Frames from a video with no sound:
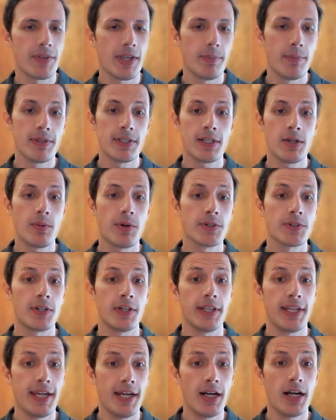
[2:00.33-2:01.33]
And basically we're
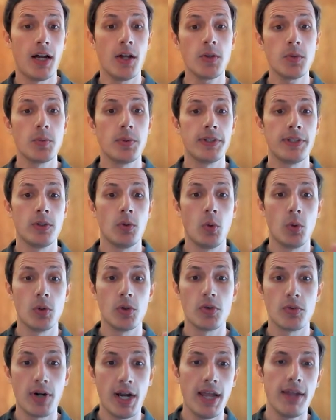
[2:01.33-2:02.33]
starting here out with the
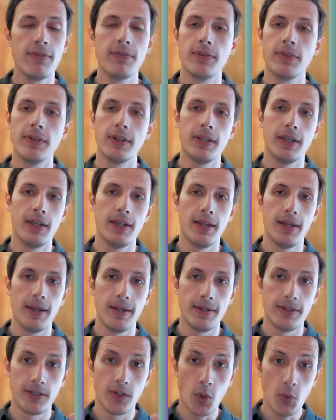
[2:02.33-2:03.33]
Google Drive
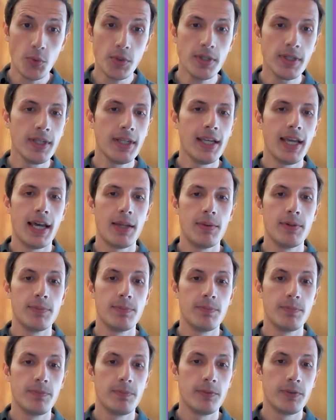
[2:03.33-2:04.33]
node.
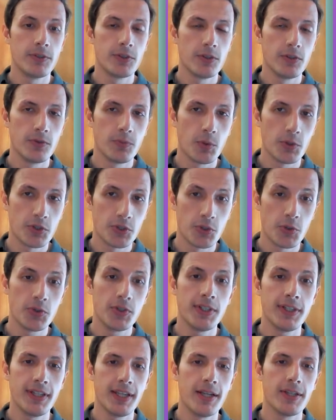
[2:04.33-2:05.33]
And we're
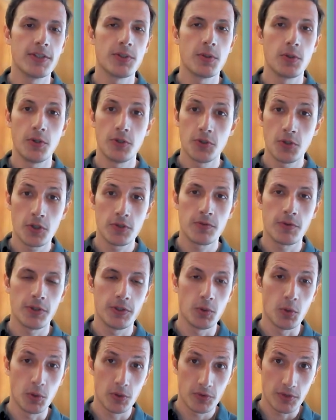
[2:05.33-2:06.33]
choosing that, so you search for the
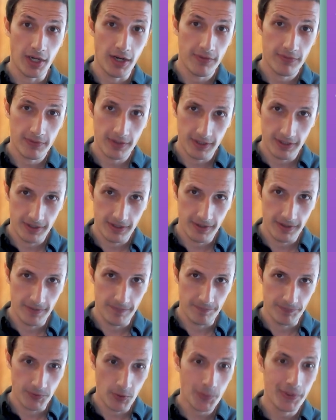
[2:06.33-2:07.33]
Google Drive
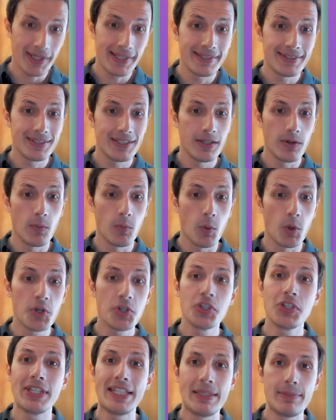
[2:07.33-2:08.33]
node and
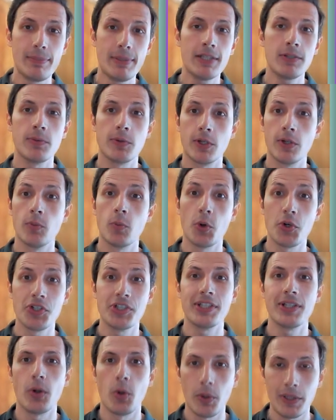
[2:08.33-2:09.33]
watch emails. We're going to
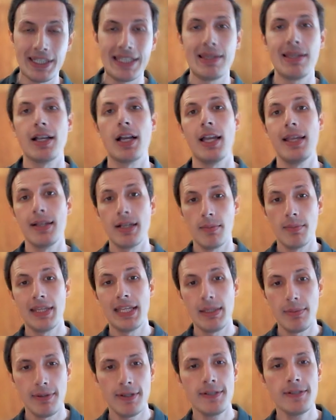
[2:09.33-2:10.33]
watch all the incoming
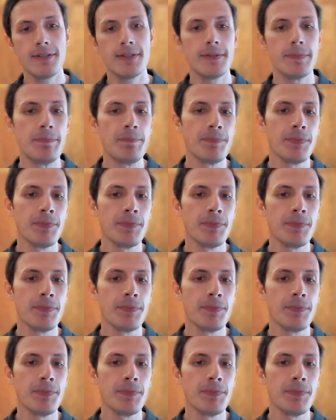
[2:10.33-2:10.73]
emails.